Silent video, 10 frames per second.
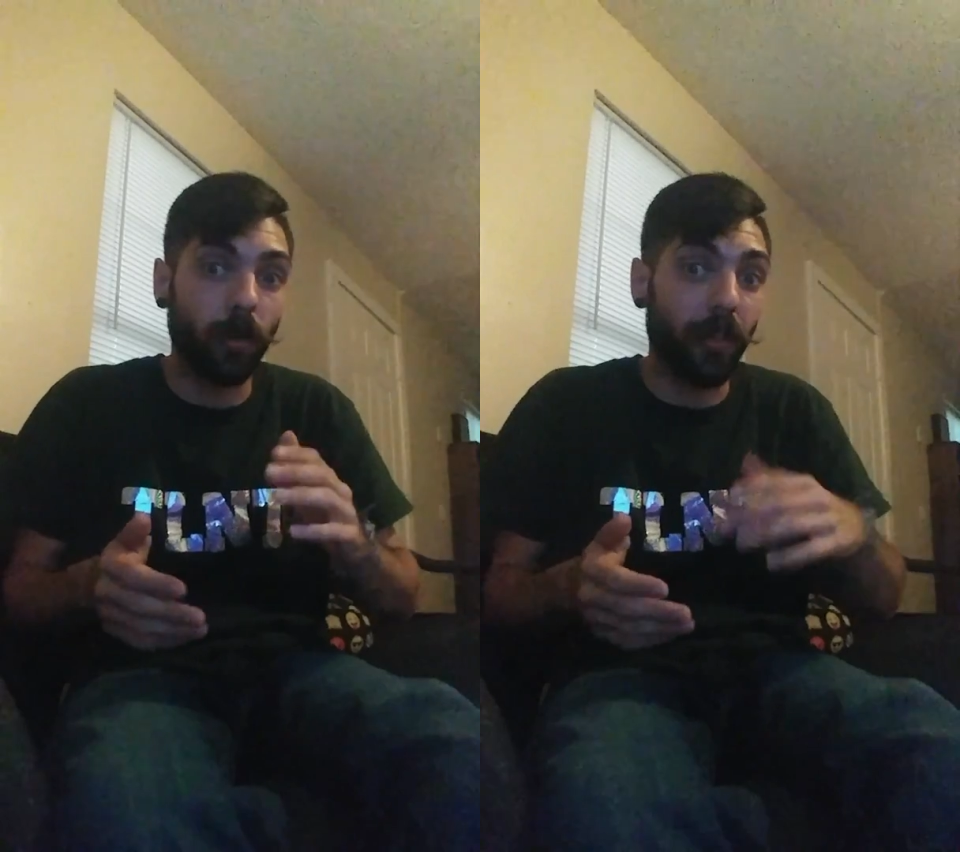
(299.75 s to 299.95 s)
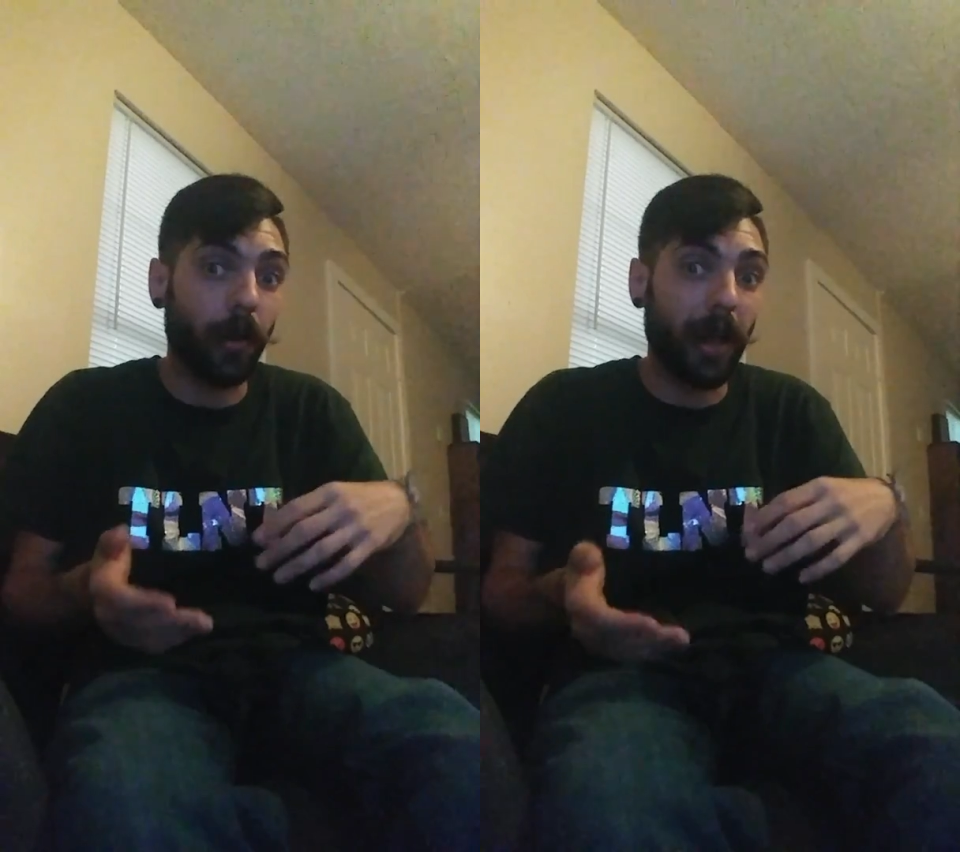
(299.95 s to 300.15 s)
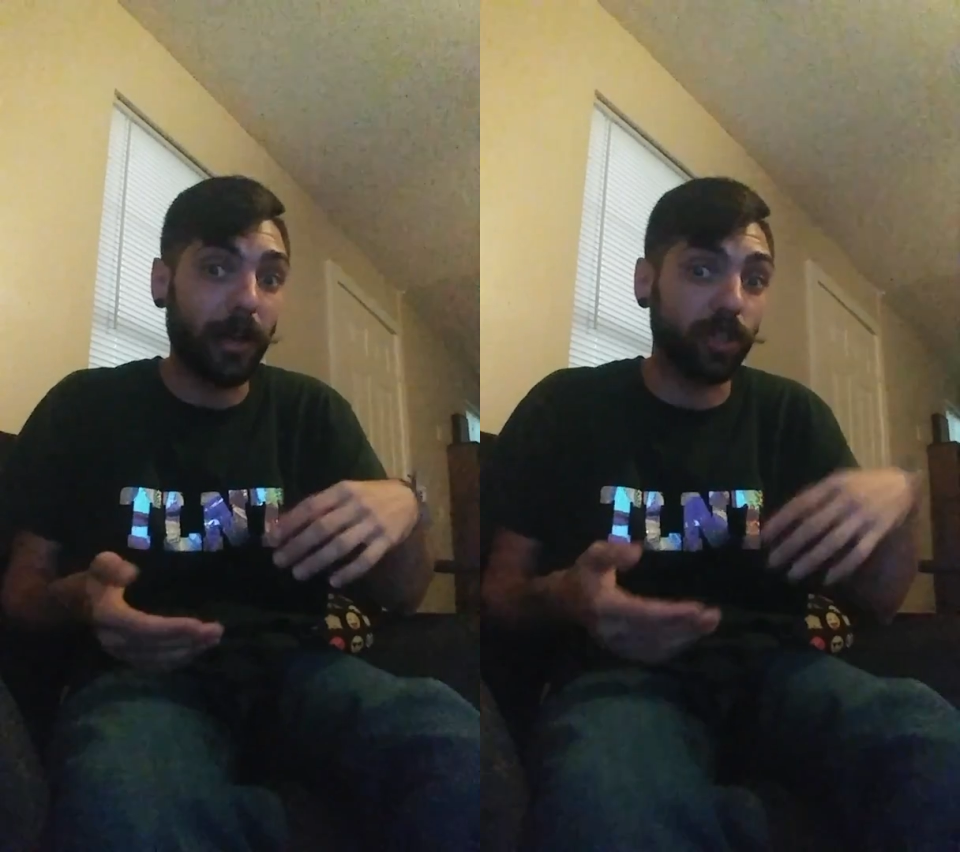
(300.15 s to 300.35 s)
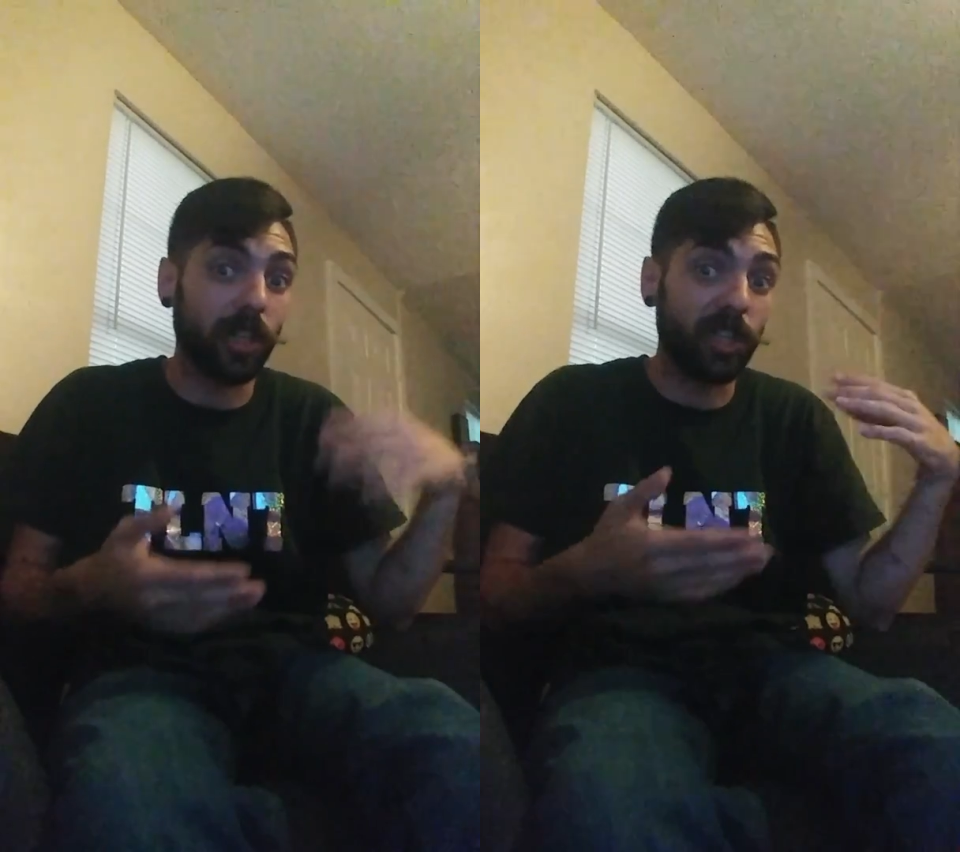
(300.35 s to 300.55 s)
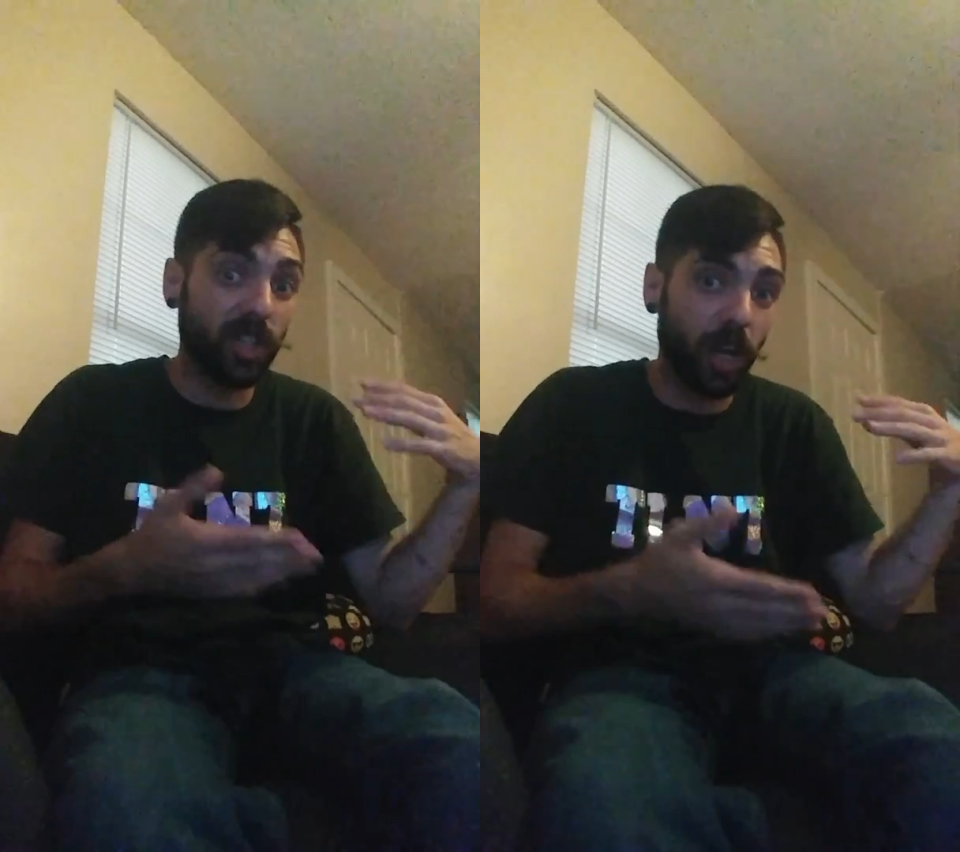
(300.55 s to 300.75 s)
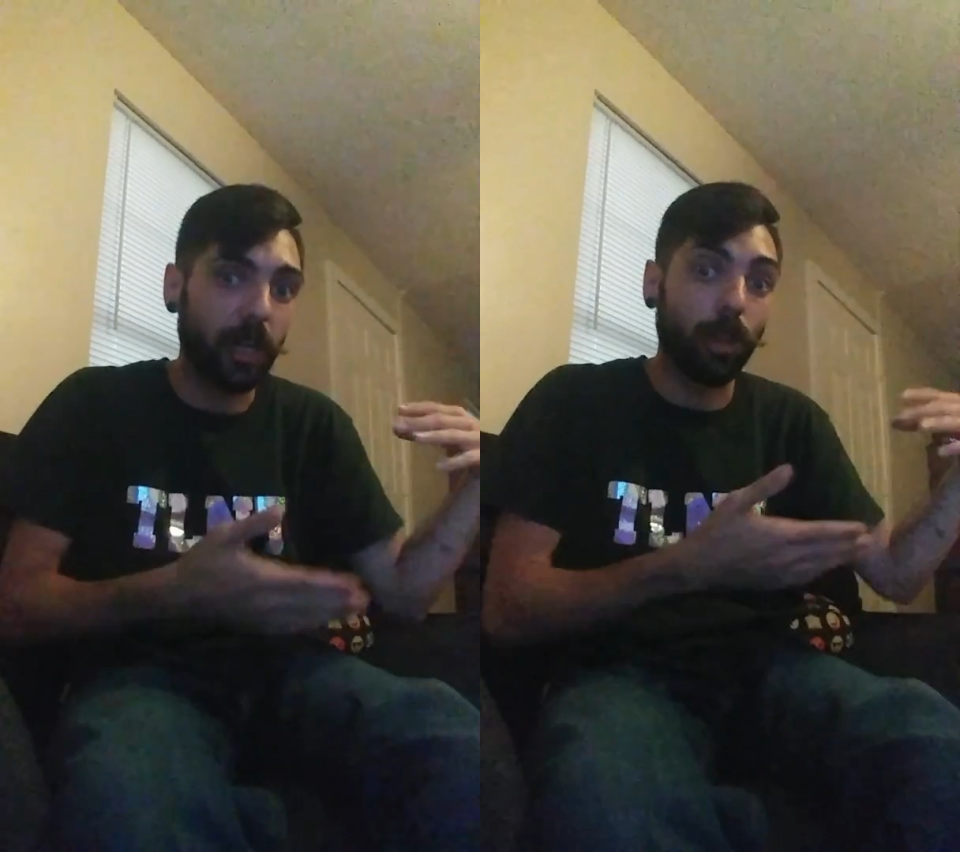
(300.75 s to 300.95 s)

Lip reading: without actually tutting